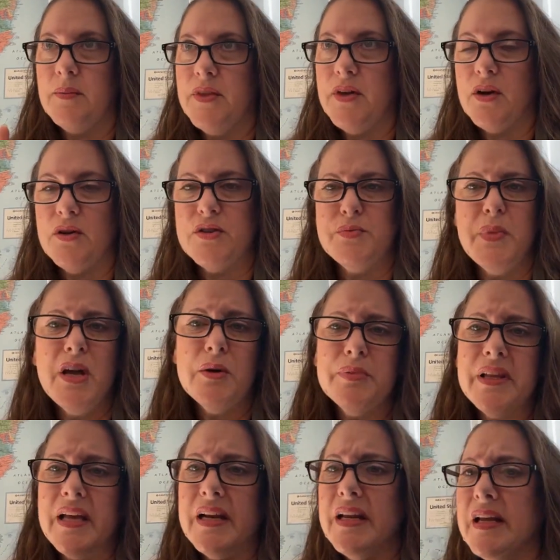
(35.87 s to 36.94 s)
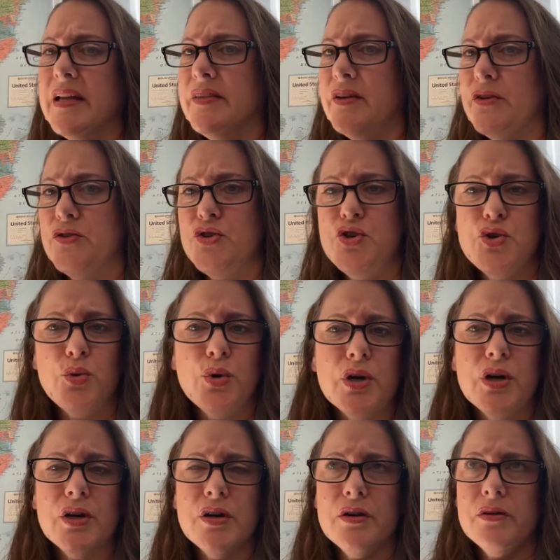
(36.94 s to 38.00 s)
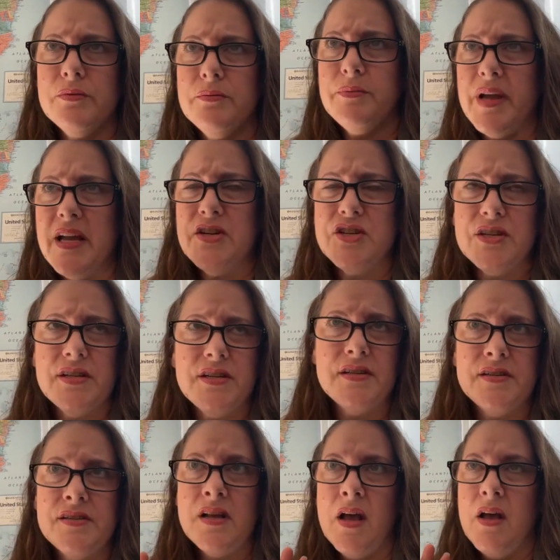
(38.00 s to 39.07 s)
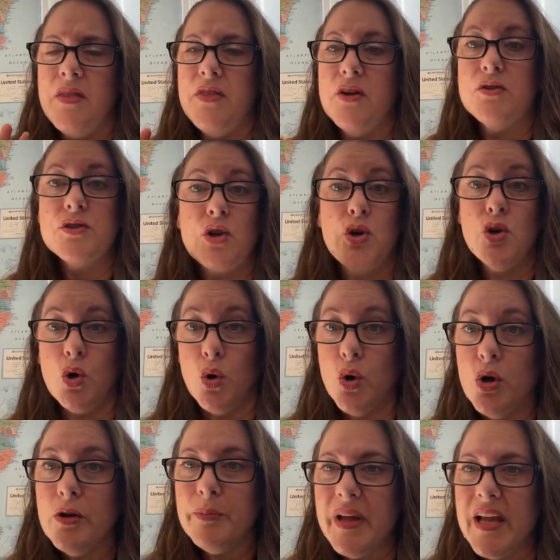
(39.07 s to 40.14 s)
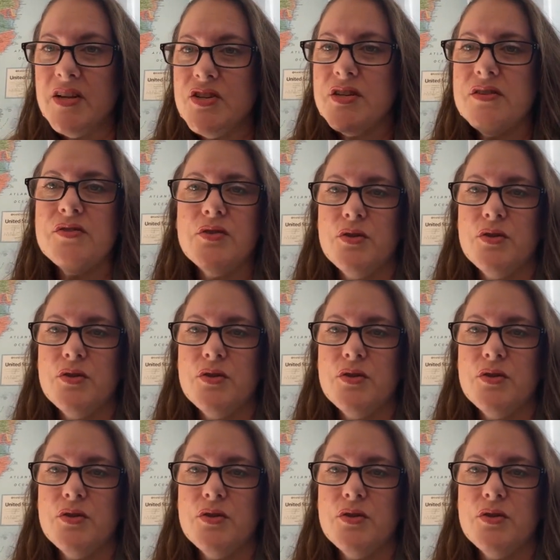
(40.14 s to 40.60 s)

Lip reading: There's meal planning, there's chore pages, there's goal pages.